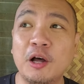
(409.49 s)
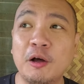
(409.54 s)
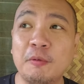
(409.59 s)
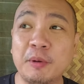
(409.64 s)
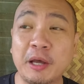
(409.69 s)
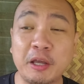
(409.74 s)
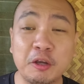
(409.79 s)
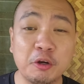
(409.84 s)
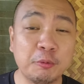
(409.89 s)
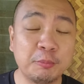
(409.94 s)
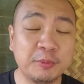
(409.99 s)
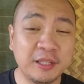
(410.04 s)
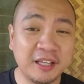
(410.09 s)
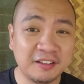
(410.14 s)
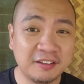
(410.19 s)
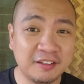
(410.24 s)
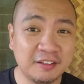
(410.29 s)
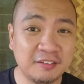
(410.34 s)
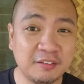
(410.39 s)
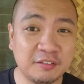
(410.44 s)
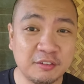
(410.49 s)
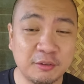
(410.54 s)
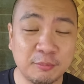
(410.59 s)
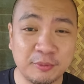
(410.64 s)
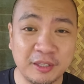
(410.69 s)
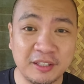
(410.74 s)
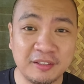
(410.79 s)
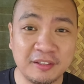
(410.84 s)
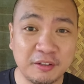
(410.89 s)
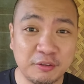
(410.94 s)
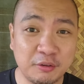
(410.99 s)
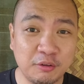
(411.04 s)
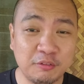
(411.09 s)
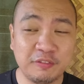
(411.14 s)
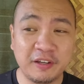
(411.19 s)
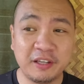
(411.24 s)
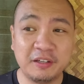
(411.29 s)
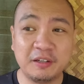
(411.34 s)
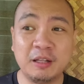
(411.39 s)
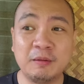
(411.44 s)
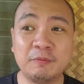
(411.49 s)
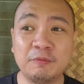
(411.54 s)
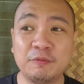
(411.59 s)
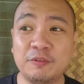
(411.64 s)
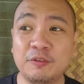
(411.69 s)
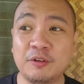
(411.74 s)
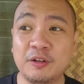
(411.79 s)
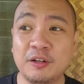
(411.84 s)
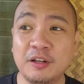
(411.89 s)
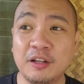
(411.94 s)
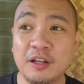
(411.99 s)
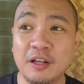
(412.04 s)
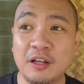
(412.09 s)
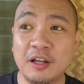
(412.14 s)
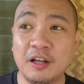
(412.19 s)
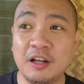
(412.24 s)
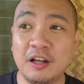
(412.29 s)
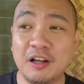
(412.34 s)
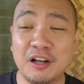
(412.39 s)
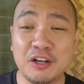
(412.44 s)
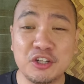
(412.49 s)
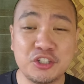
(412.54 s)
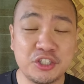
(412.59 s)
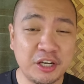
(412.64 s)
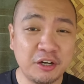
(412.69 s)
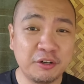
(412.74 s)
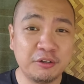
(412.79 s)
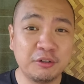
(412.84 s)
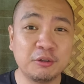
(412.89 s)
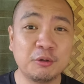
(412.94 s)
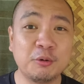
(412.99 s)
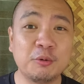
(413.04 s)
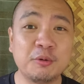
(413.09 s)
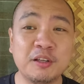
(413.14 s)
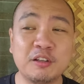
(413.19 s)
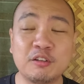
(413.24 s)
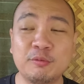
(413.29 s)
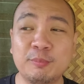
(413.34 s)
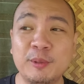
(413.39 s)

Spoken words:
I hope that this is something that you find helpful. Share your own